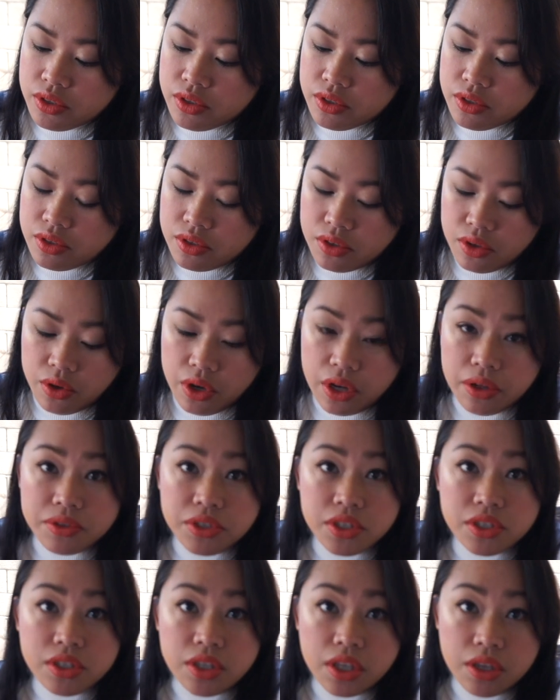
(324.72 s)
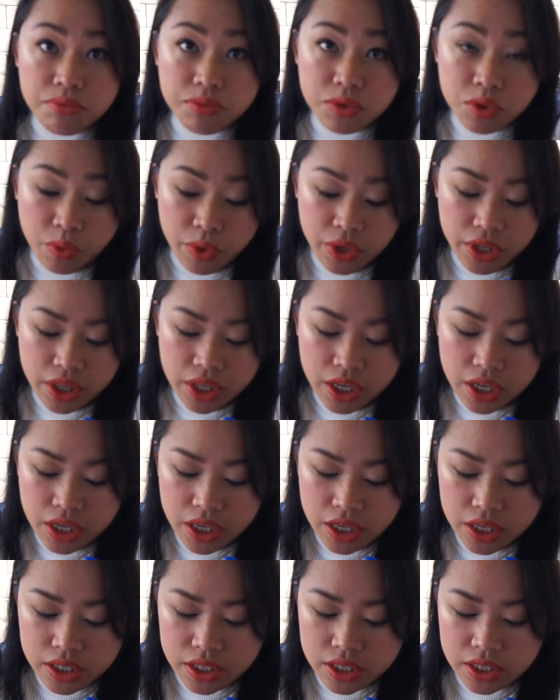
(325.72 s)
So I'll just keep doing
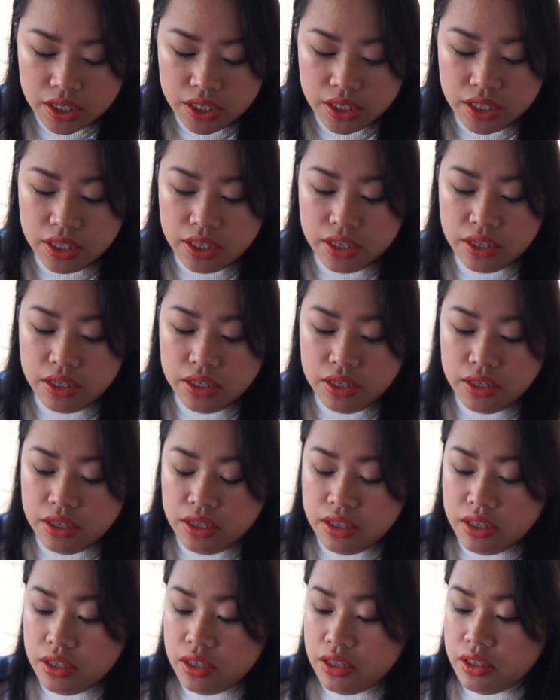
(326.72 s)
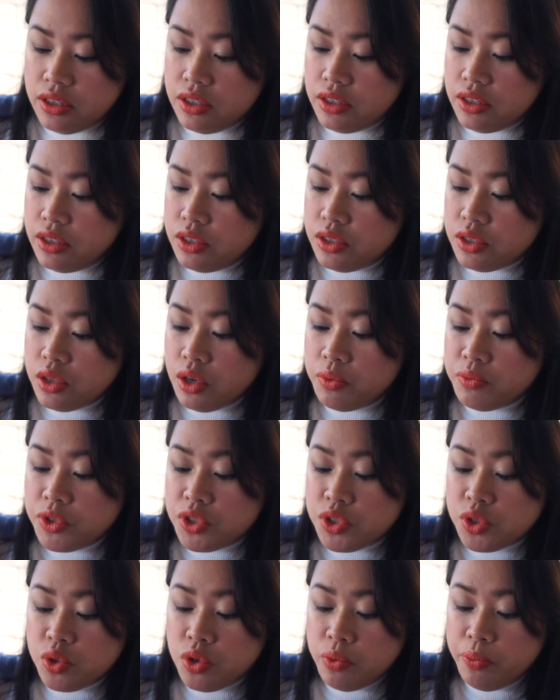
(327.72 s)
this. So I'm
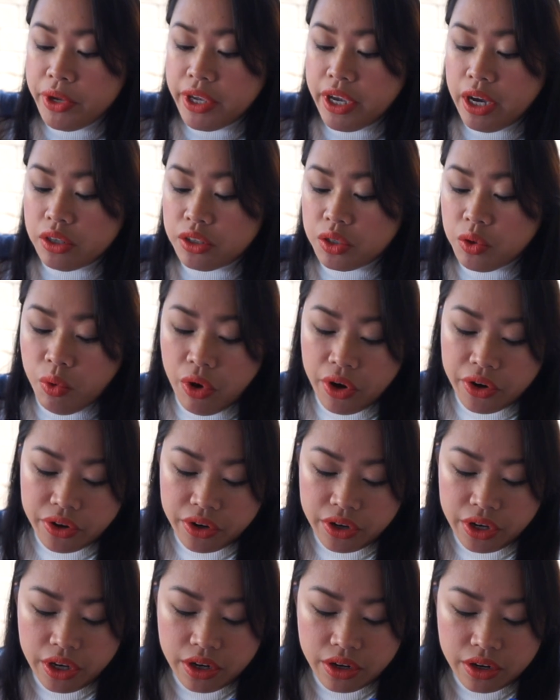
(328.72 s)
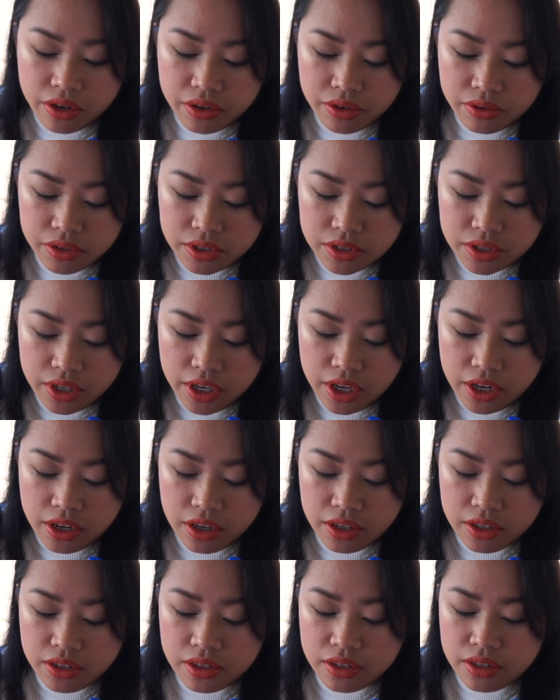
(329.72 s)
just scooping out the water here because I cannot
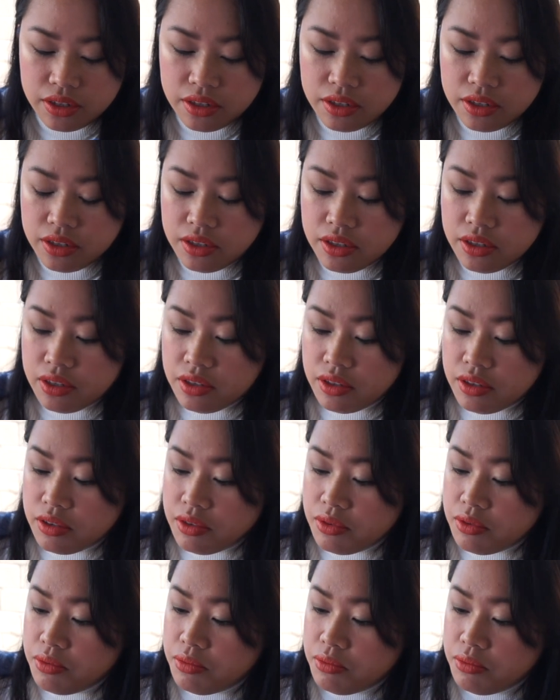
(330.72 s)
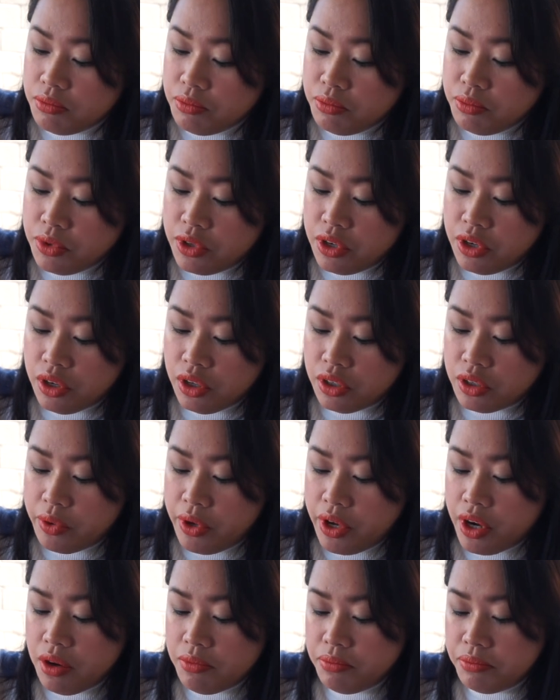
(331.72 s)
put it all the
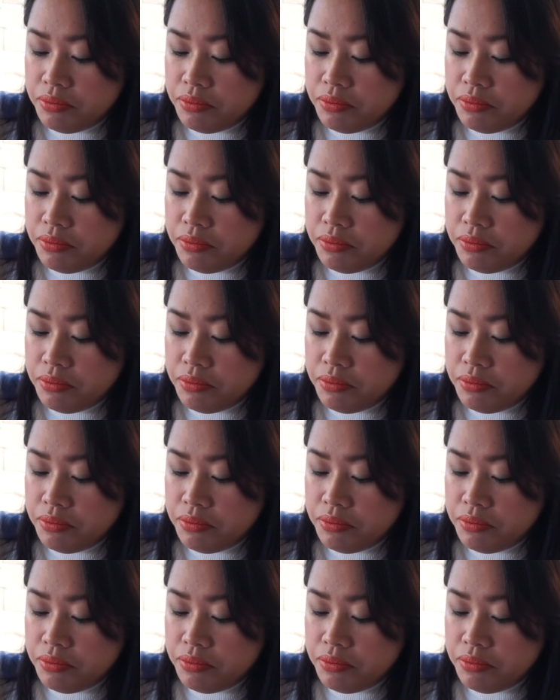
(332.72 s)
way up.